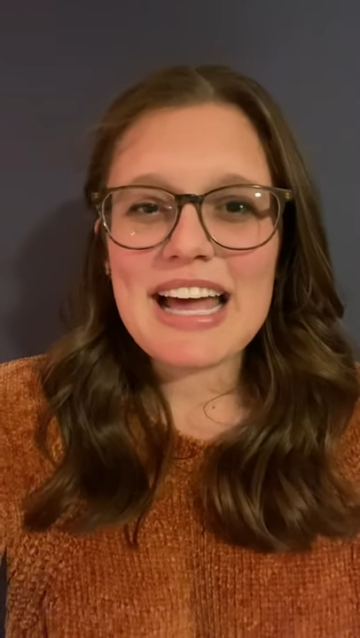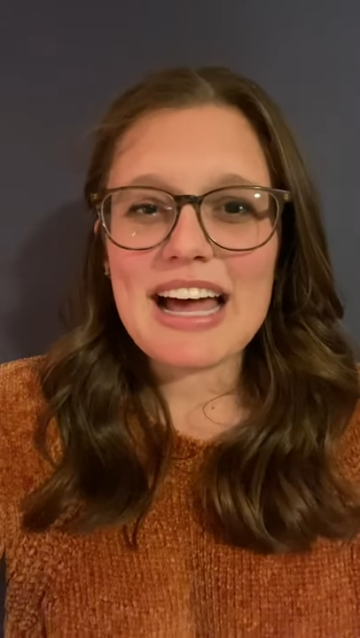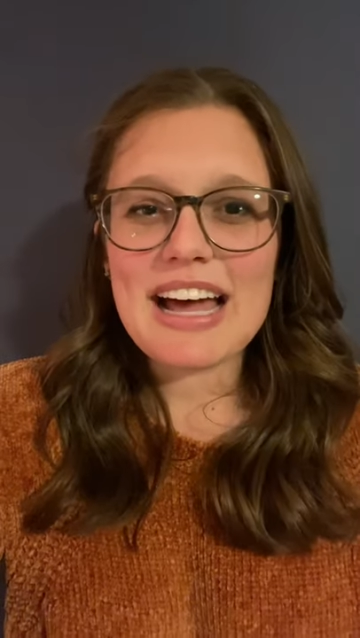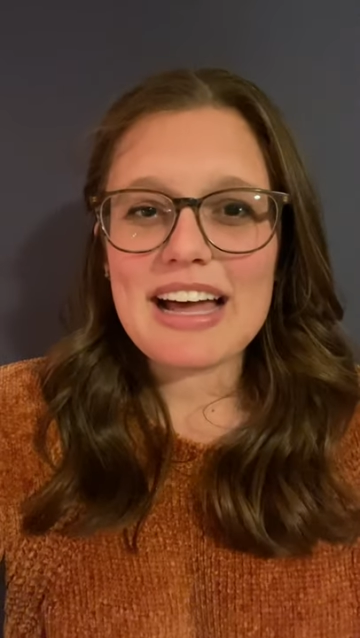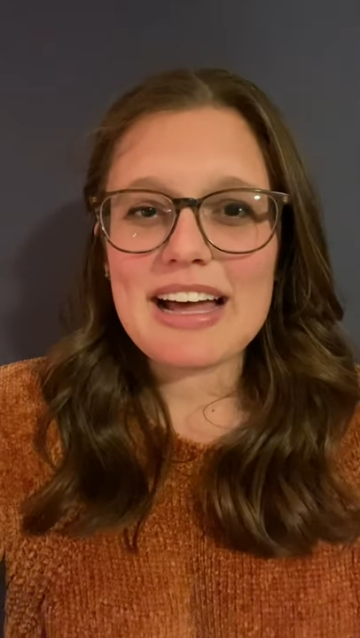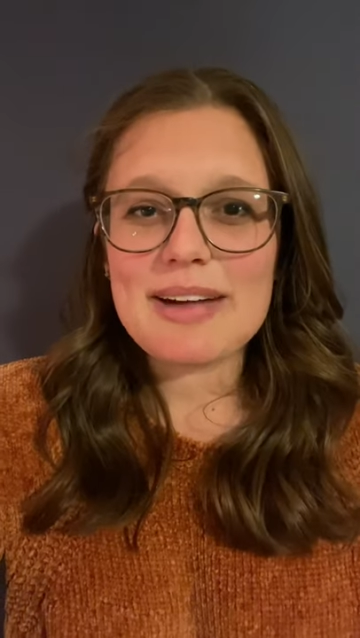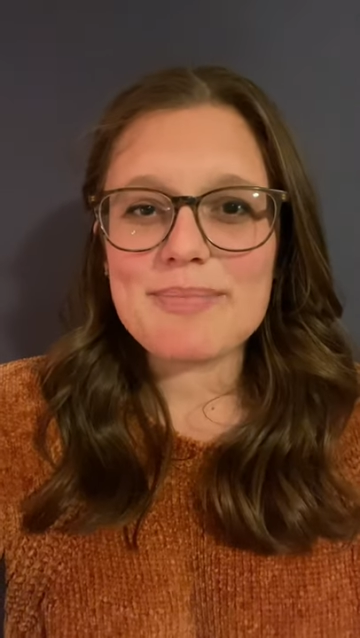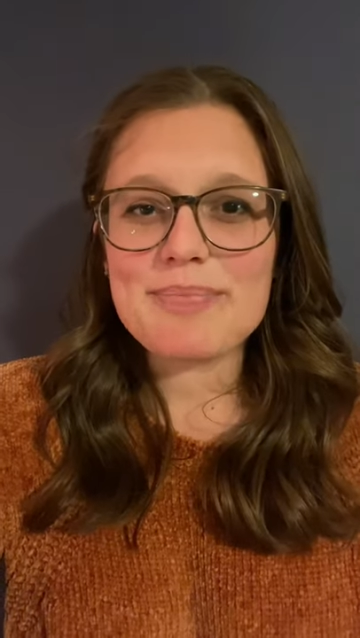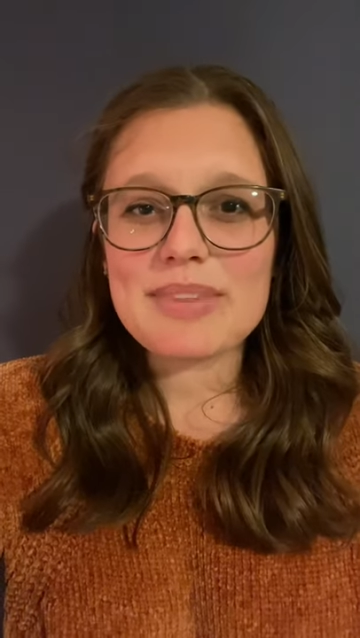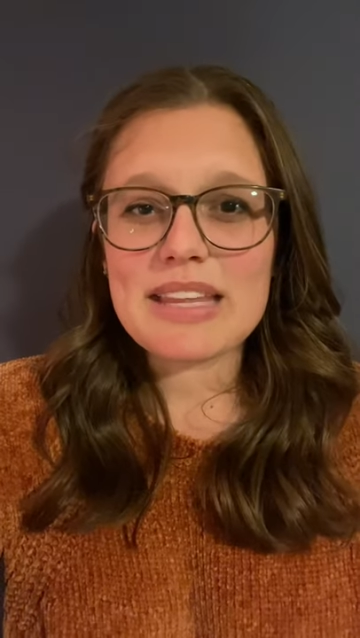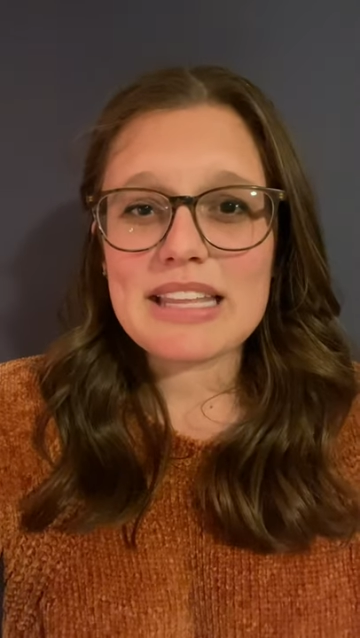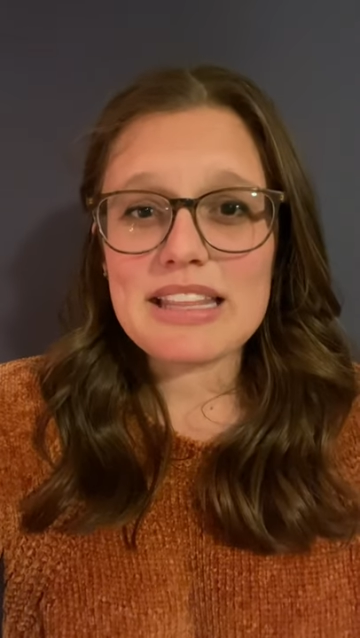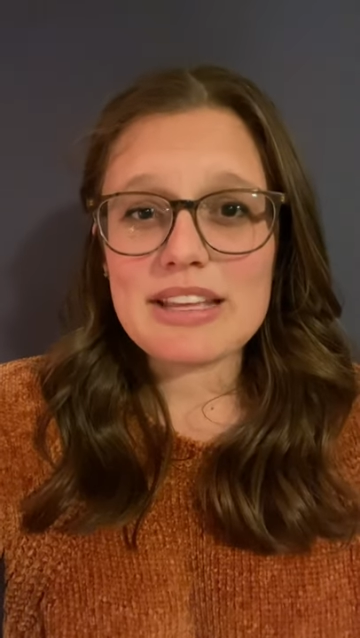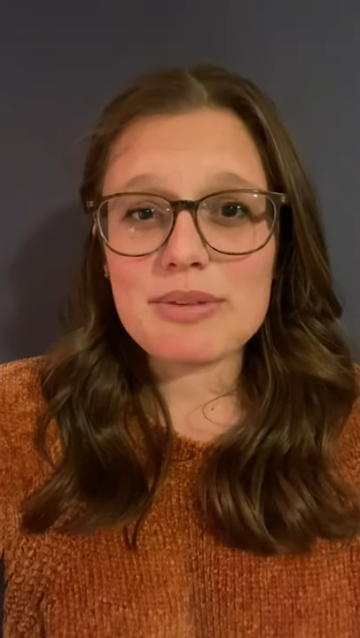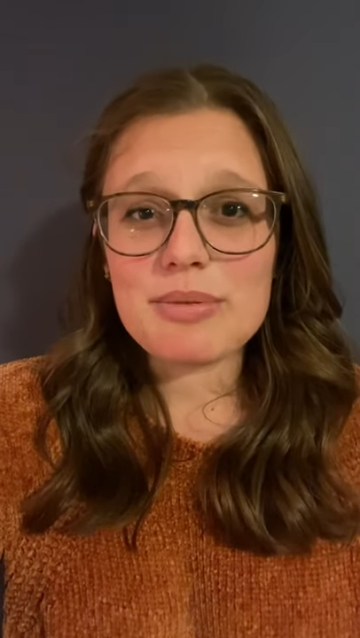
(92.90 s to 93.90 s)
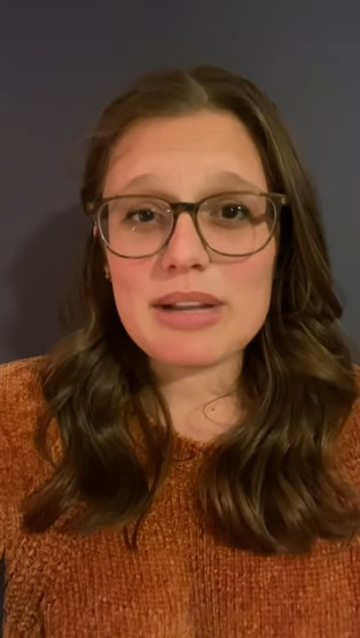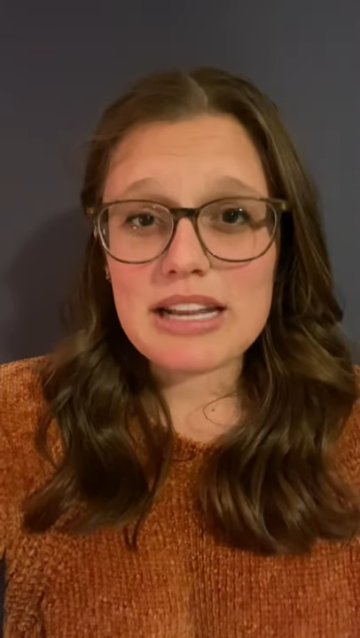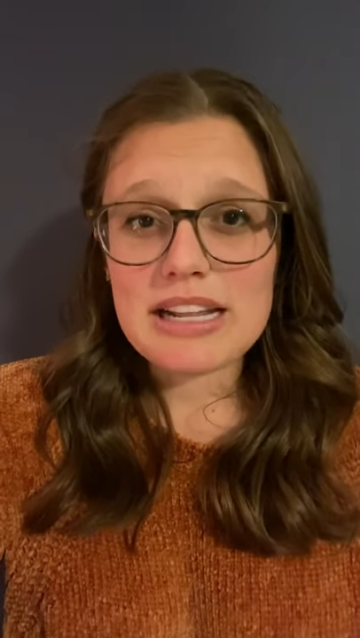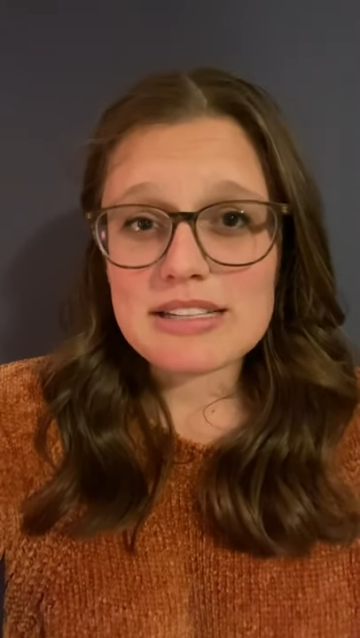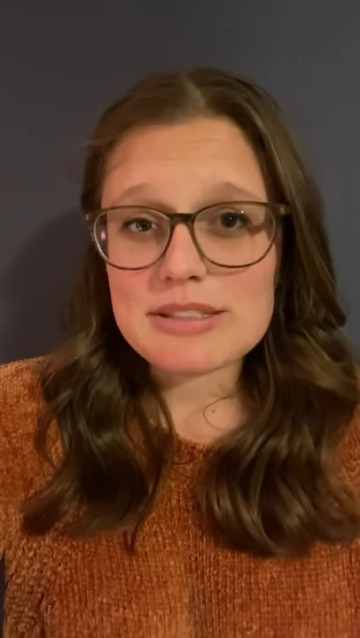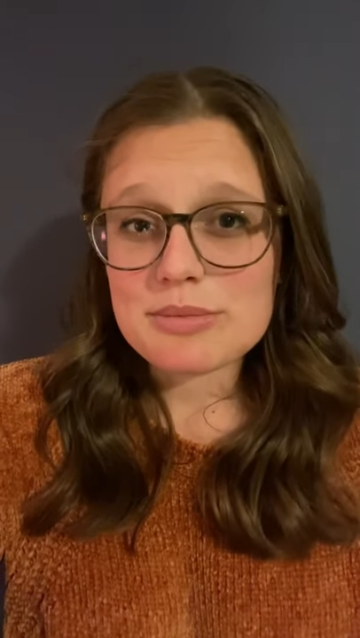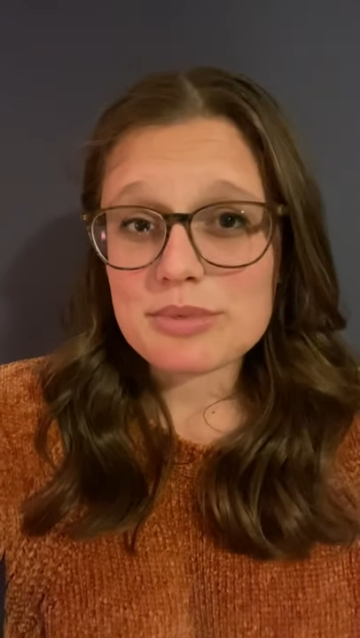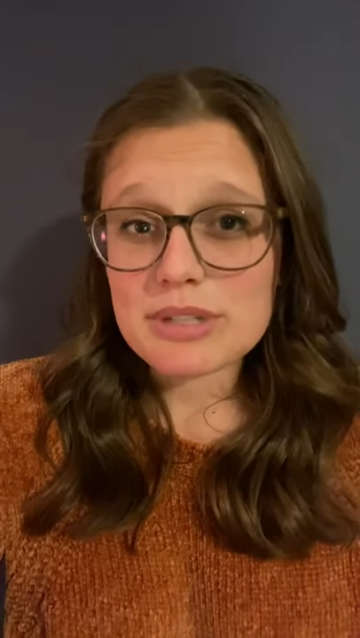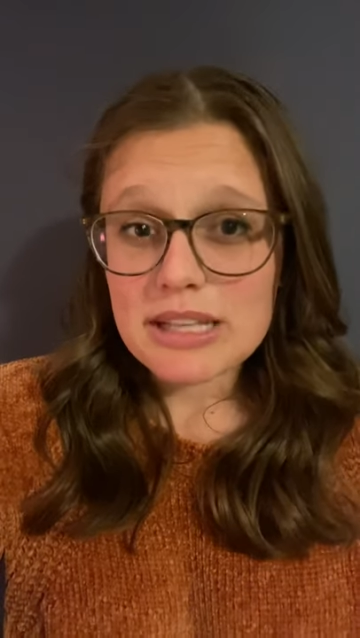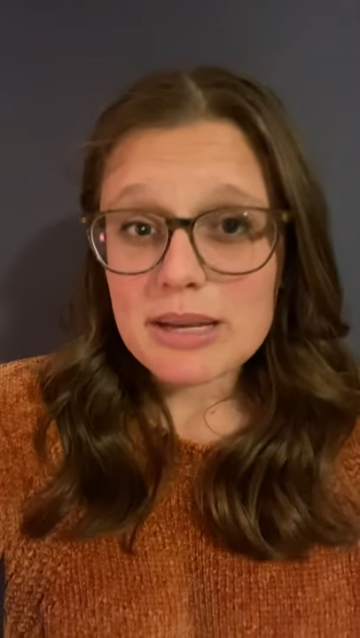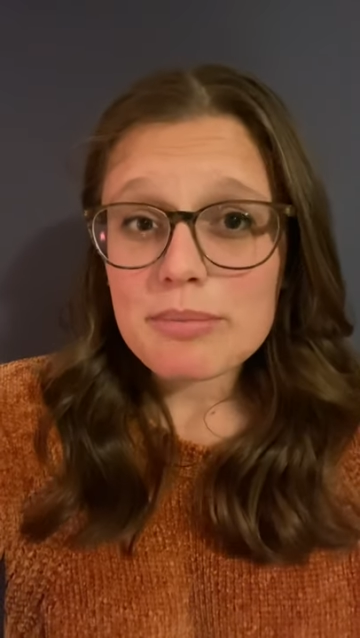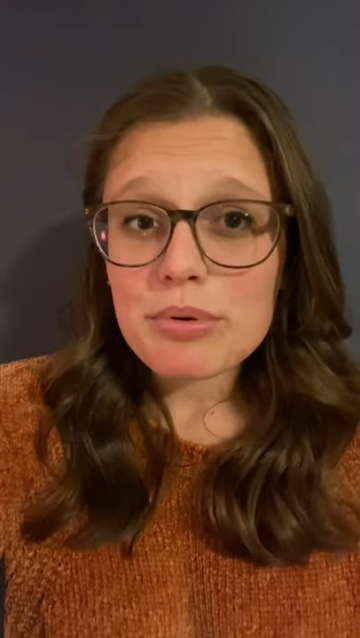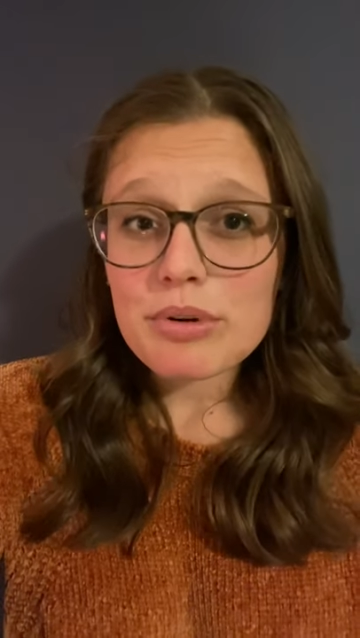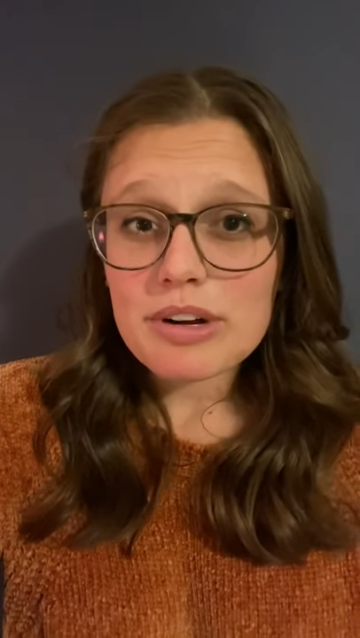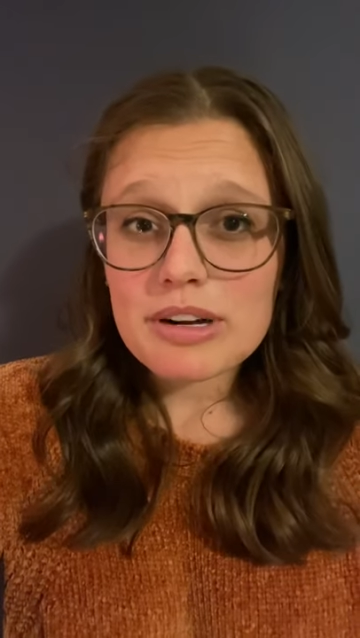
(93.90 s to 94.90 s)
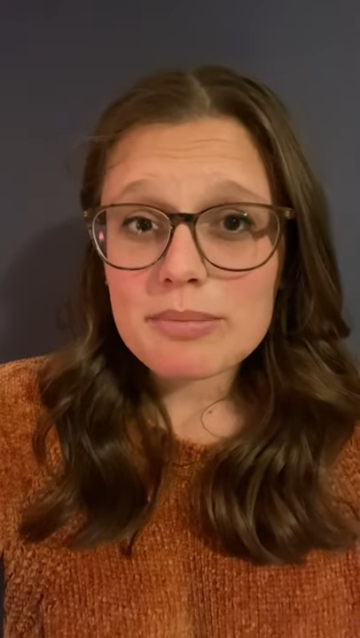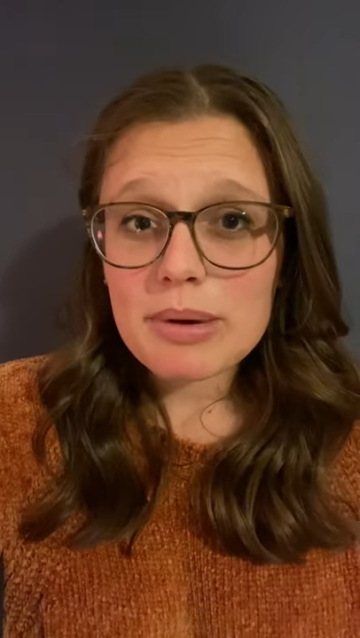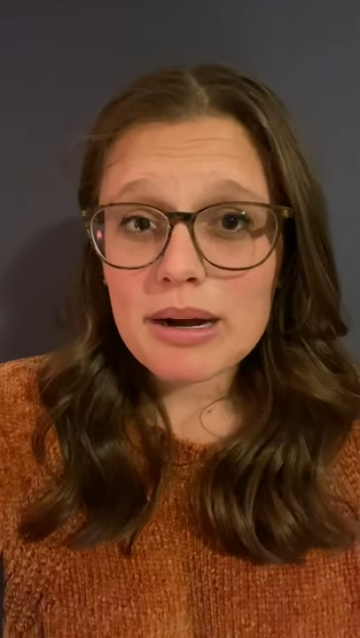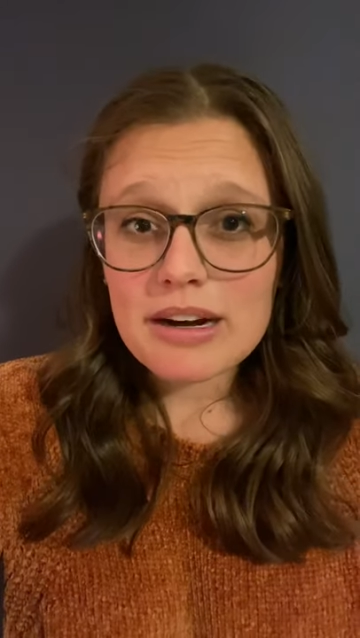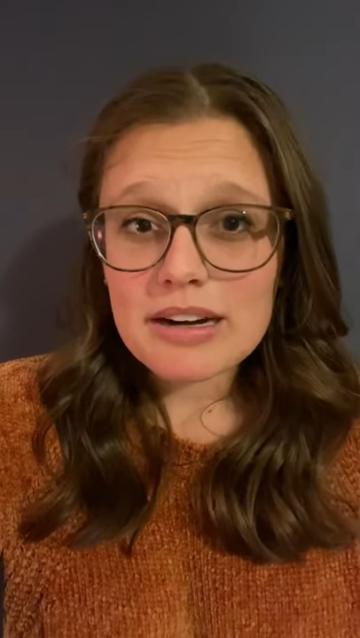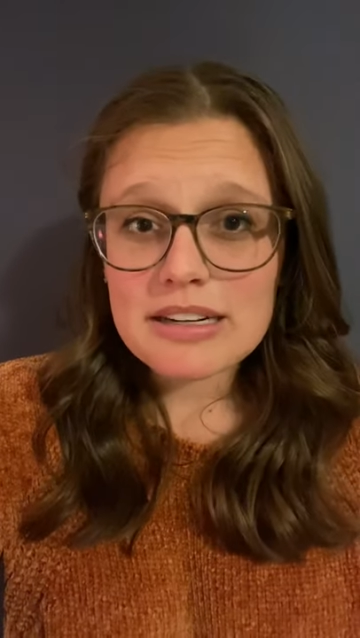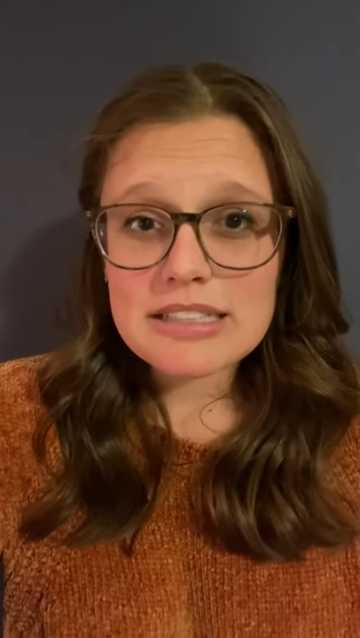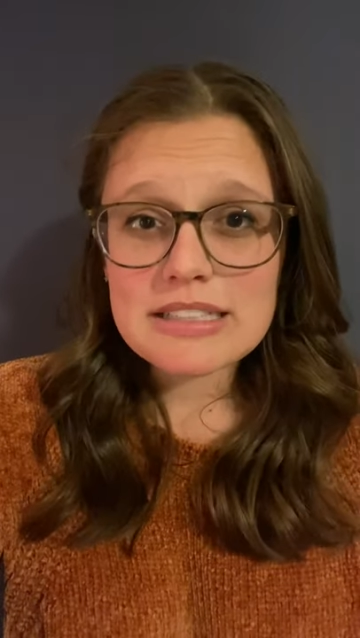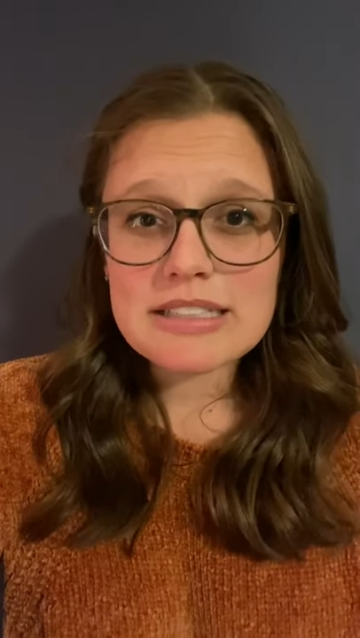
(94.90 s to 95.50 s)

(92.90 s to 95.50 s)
Um, I think reading is a really important part